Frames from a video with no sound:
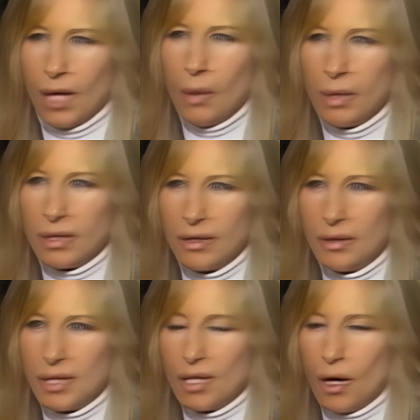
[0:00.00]
All I wanted to
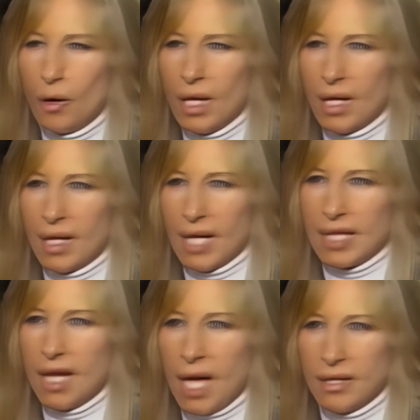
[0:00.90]
do is go
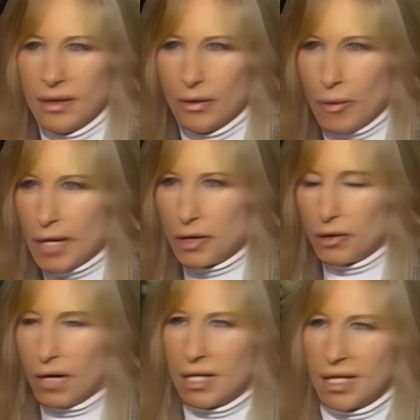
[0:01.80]
at night to the
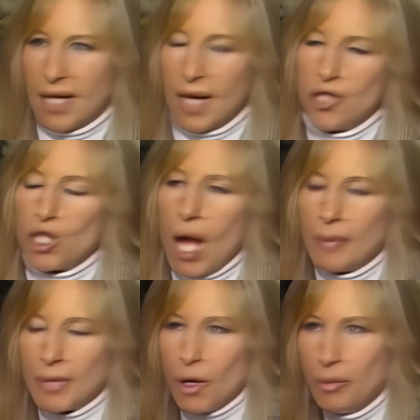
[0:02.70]
restaurants, and they have
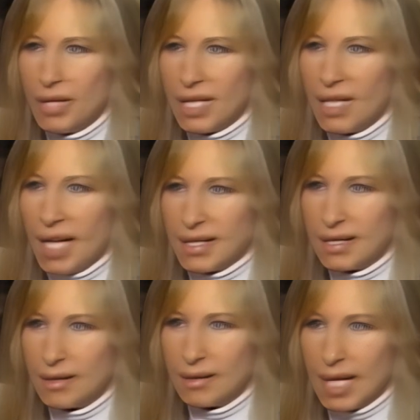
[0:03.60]
shops open at night
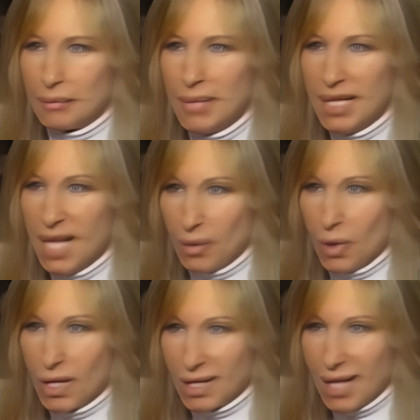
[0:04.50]
till like midnight,
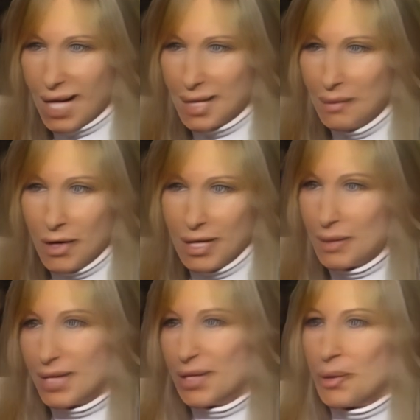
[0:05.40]
1 o'clock in the morning. It
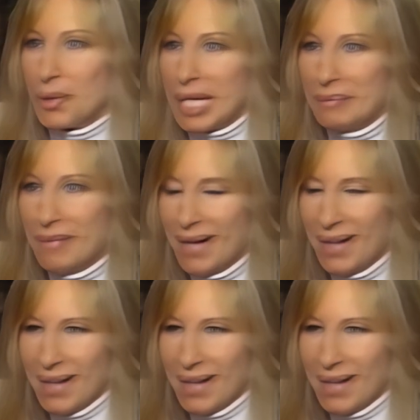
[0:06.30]
was a dream.